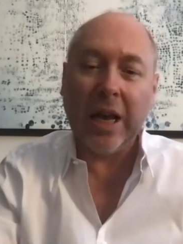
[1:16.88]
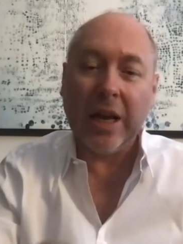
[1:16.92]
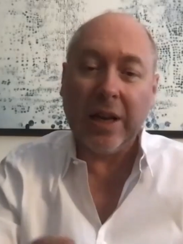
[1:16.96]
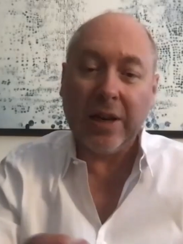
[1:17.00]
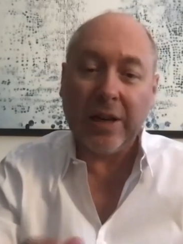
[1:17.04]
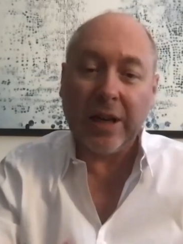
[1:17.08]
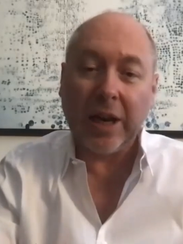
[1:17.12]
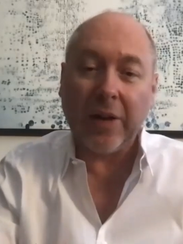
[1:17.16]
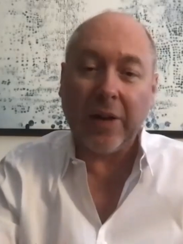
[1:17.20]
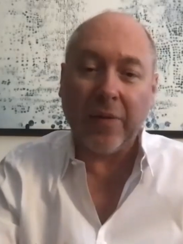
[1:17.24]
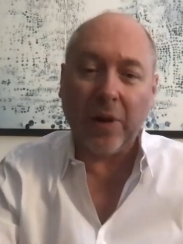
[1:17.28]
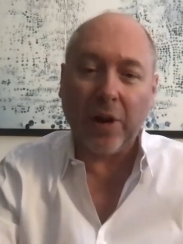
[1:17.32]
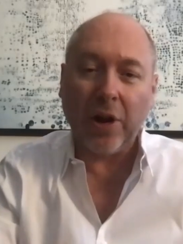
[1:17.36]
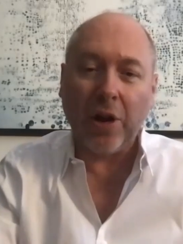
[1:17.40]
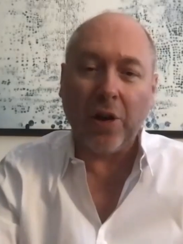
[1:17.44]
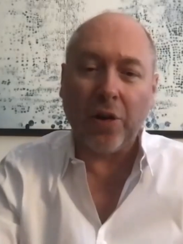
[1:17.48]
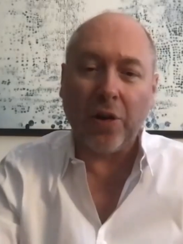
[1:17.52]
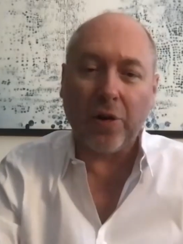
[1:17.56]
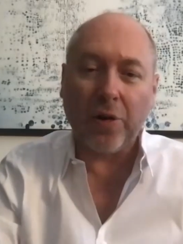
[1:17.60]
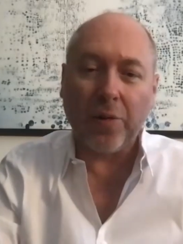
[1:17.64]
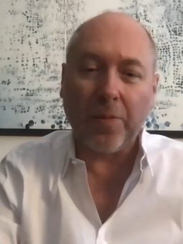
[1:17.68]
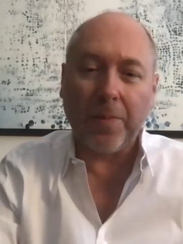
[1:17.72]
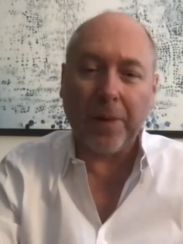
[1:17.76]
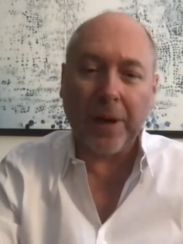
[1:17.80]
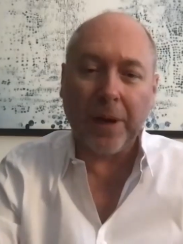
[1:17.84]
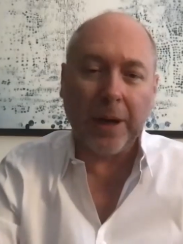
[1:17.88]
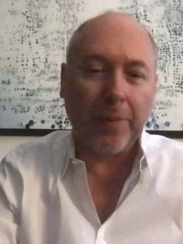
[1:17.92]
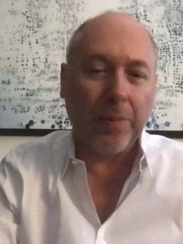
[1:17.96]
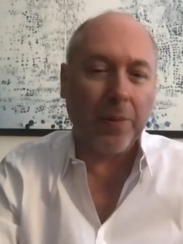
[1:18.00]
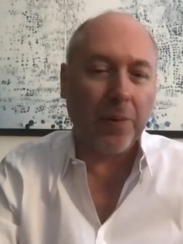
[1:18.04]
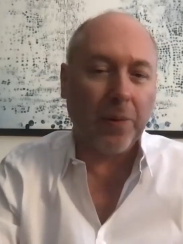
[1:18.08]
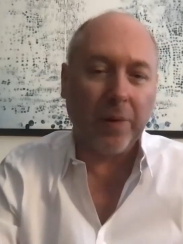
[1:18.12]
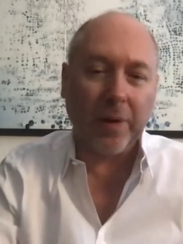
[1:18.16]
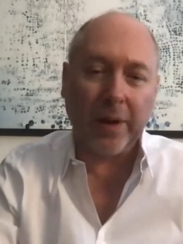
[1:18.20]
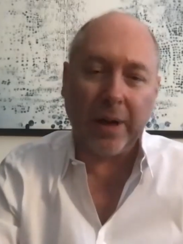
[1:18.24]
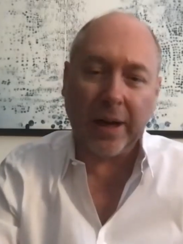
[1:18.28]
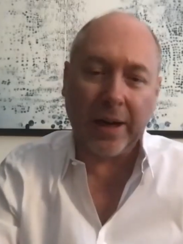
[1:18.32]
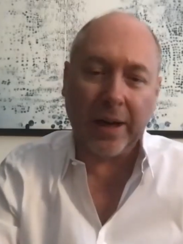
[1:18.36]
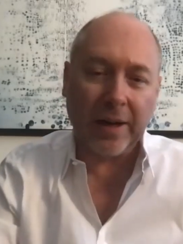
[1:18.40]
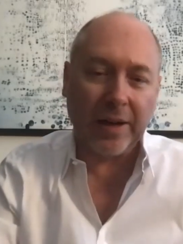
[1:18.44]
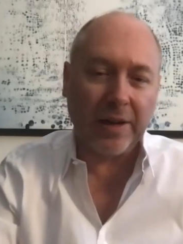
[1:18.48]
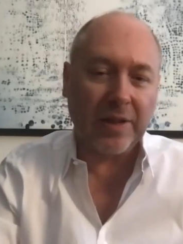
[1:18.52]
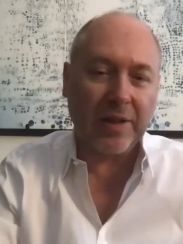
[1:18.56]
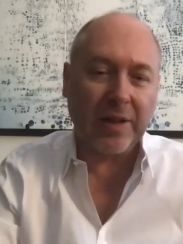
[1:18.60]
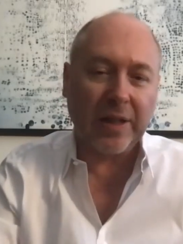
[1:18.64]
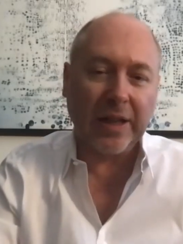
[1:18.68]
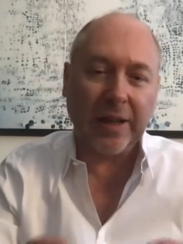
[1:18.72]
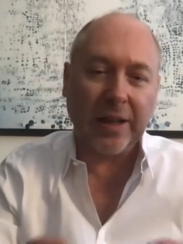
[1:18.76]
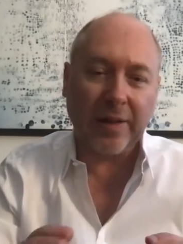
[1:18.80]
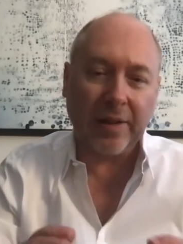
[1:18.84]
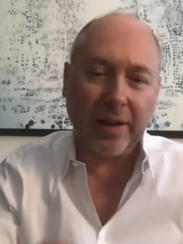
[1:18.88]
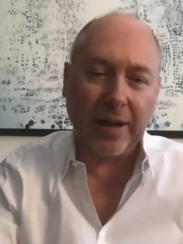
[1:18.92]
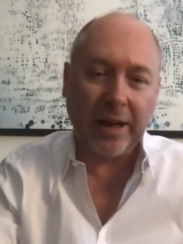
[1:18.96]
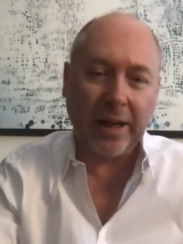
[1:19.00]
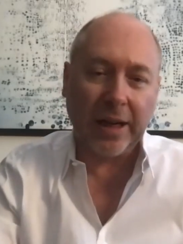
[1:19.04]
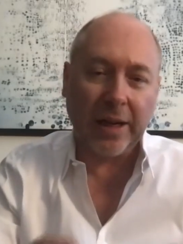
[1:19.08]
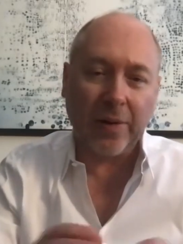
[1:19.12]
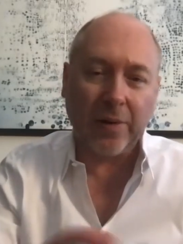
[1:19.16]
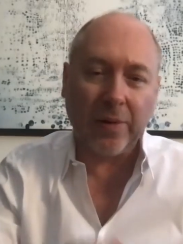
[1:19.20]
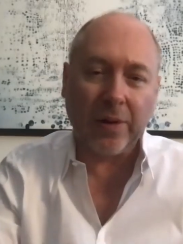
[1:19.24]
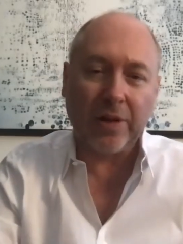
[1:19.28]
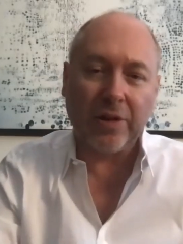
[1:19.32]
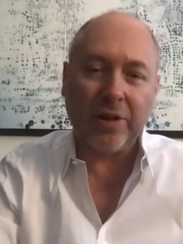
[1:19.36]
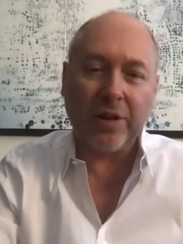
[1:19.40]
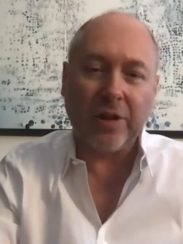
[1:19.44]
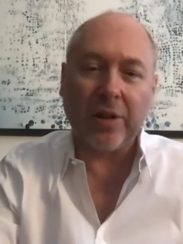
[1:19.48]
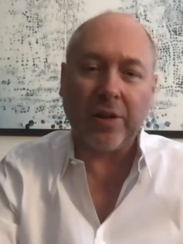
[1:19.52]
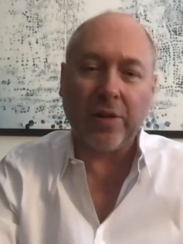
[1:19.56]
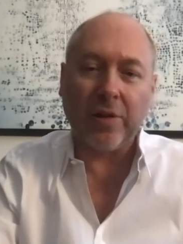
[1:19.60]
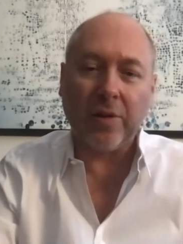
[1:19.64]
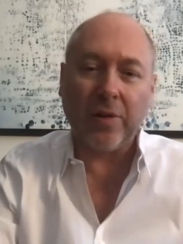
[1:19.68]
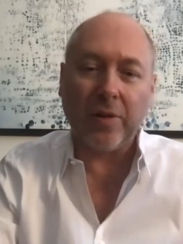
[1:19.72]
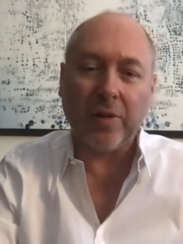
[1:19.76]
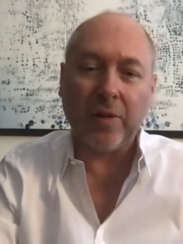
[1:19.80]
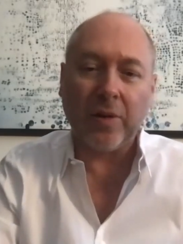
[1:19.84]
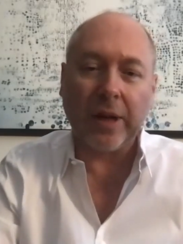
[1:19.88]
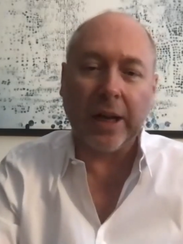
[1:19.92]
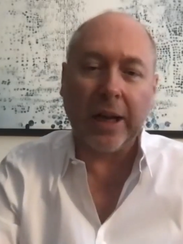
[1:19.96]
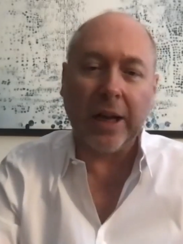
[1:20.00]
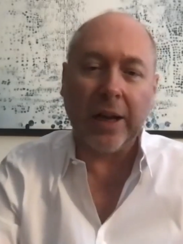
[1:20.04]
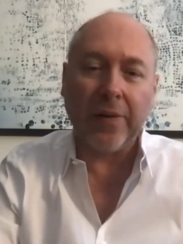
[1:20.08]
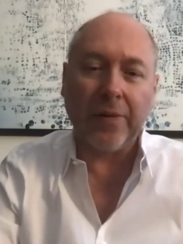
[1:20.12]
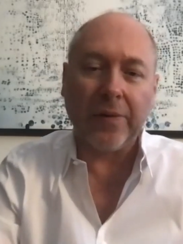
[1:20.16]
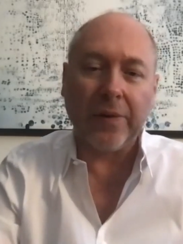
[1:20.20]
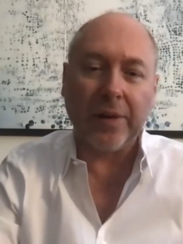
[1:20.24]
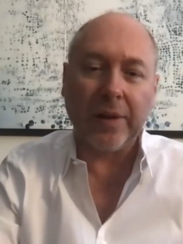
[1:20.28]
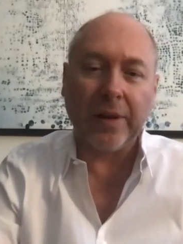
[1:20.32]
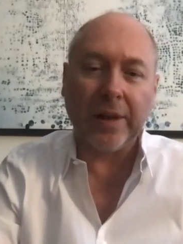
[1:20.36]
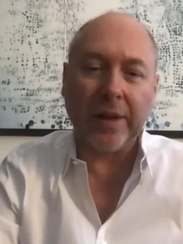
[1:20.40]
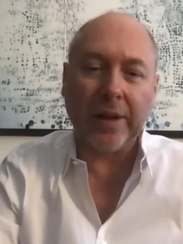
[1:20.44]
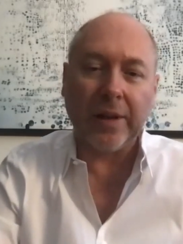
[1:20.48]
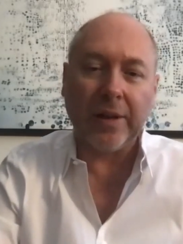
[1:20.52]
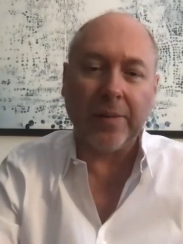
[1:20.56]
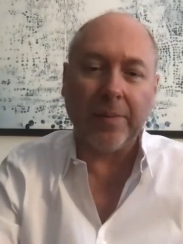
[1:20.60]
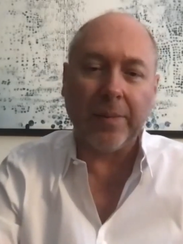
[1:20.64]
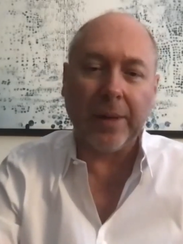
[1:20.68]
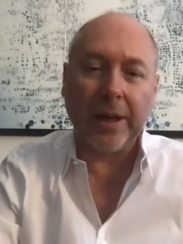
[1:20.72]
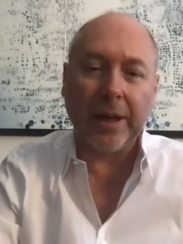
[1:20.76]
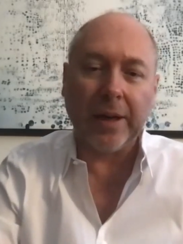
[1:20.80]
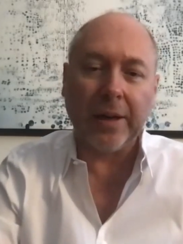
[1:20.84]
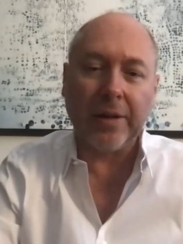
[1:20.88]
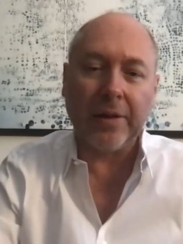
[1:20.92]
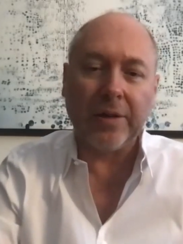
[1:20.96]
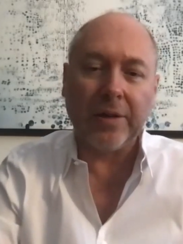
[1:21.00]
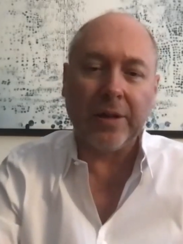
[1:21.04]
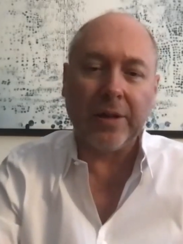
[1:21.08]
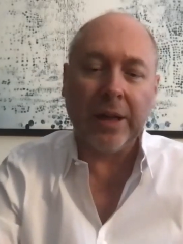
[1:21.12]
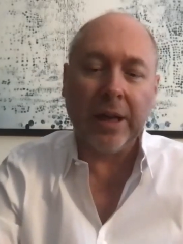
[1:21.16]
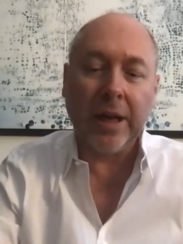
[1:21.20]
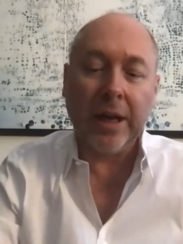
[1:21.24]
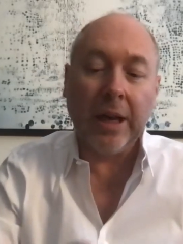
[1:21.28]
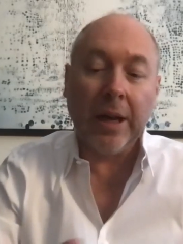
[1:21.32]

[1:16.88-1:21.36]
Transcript: to have local people that understand the language and can look after their domains